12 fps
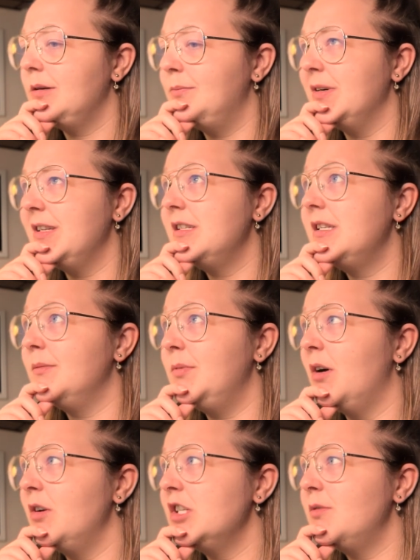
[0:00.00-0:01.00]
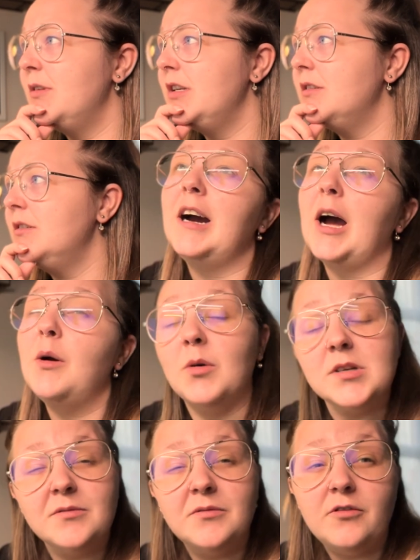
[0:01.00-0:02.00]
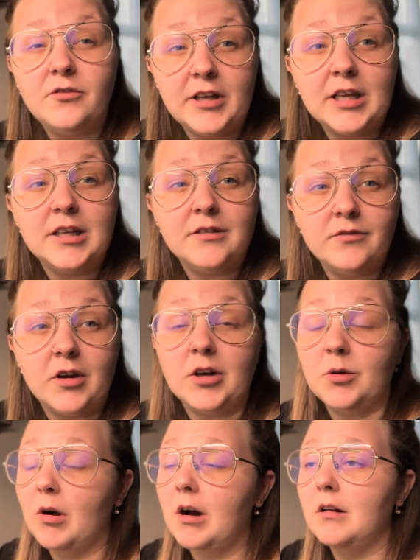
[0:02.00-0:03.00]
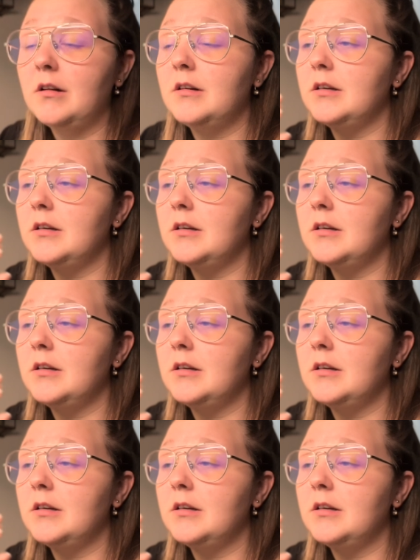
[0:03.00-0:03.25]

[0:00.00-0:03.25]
but to be honest with you, I wasn't feeling very well.